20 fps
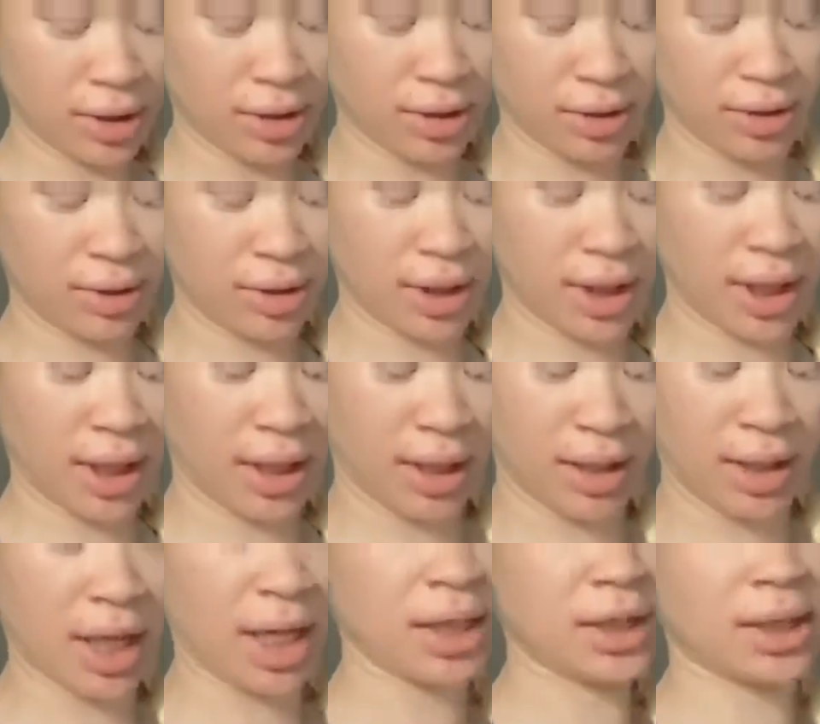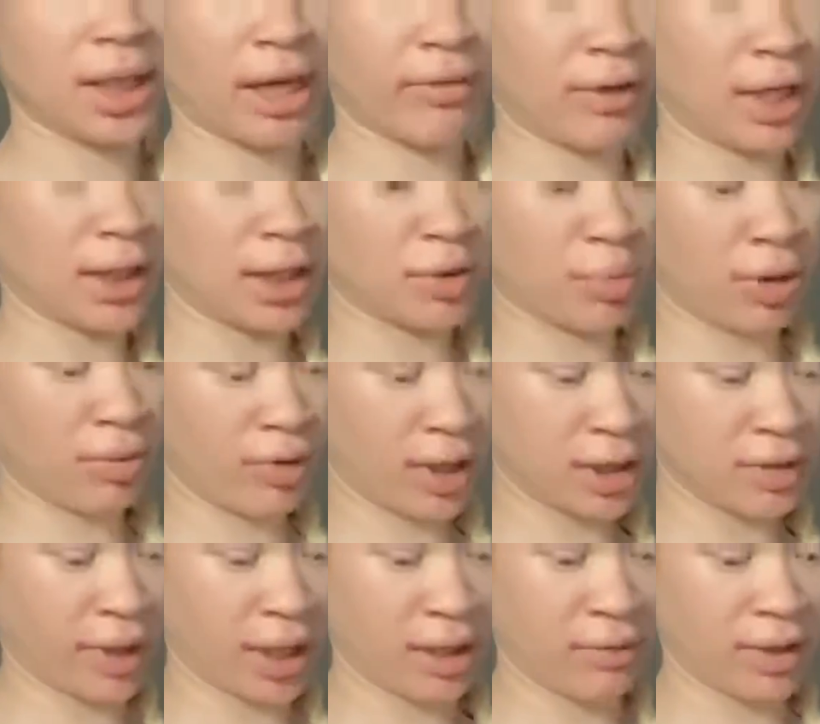make sure you do that if you try this
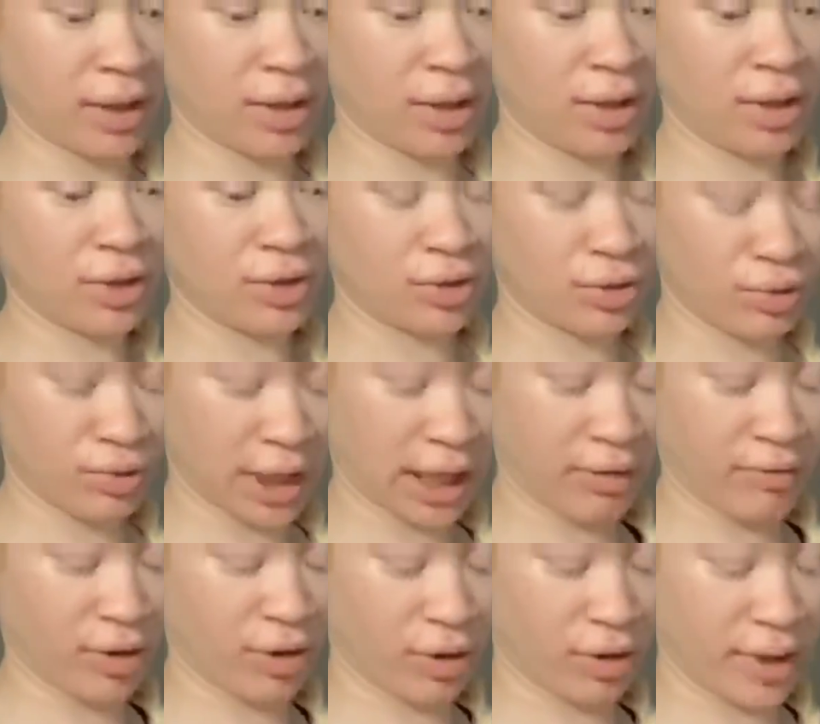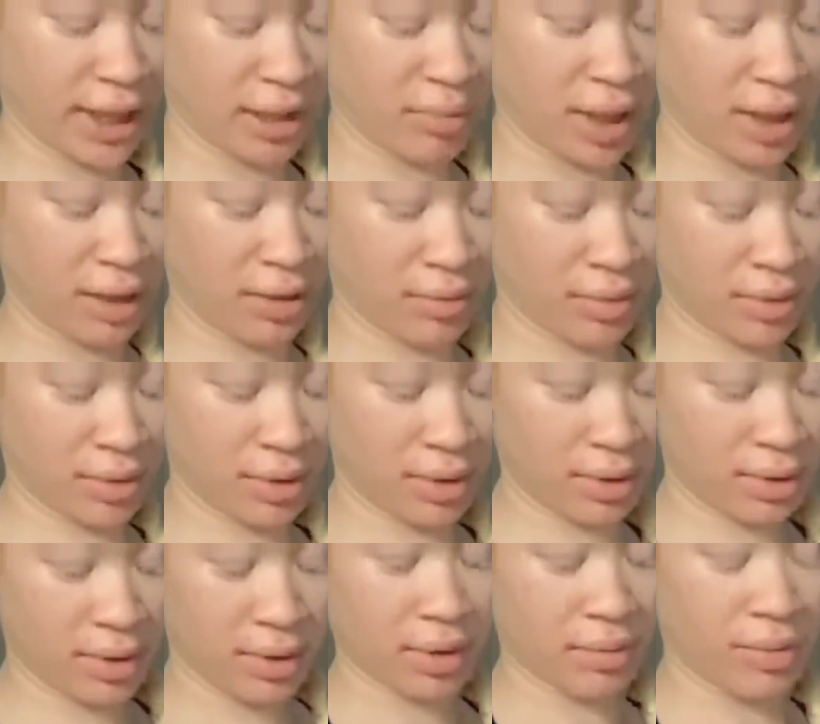out. Do not dip your hair
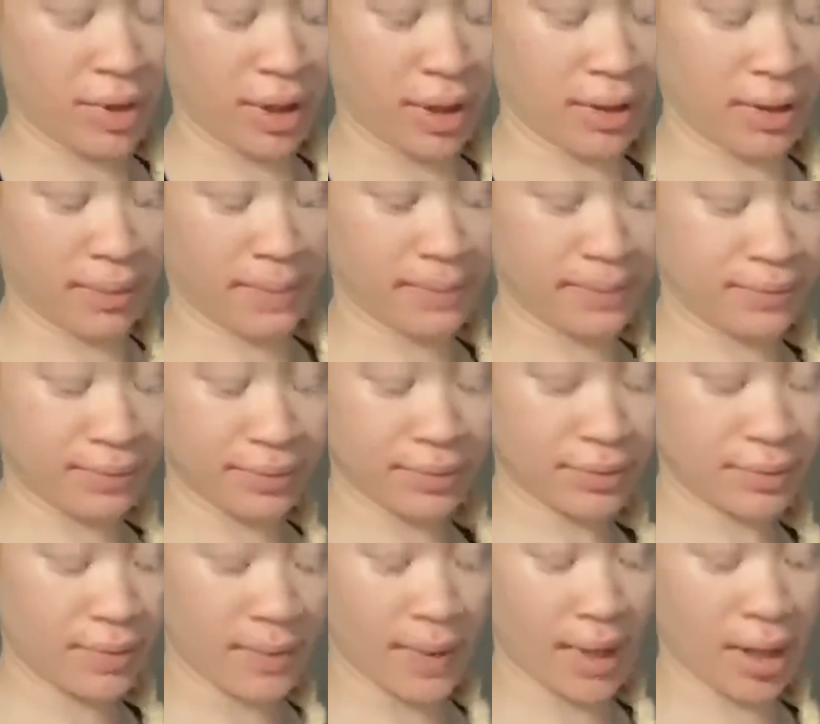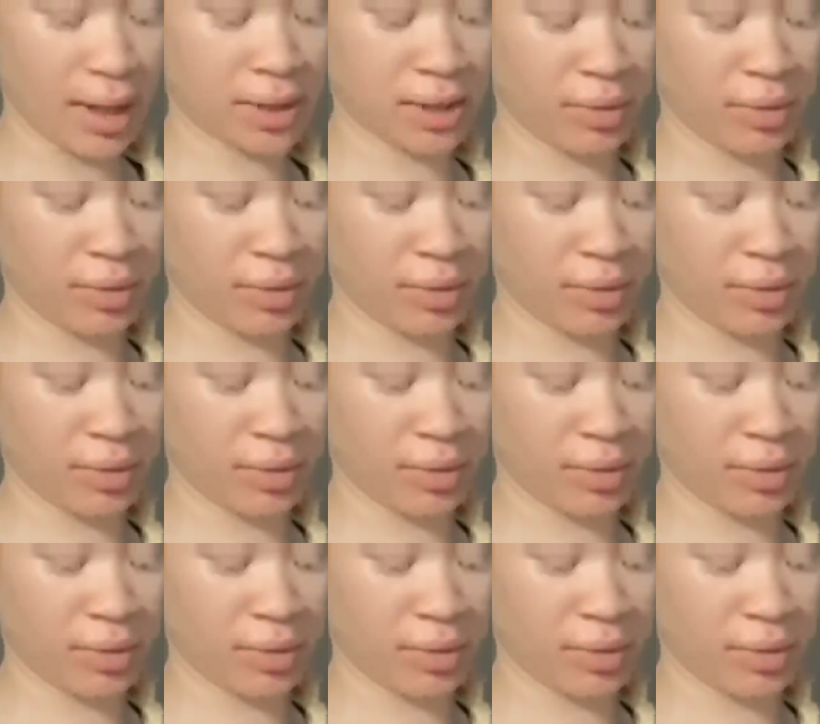with it tangled, because then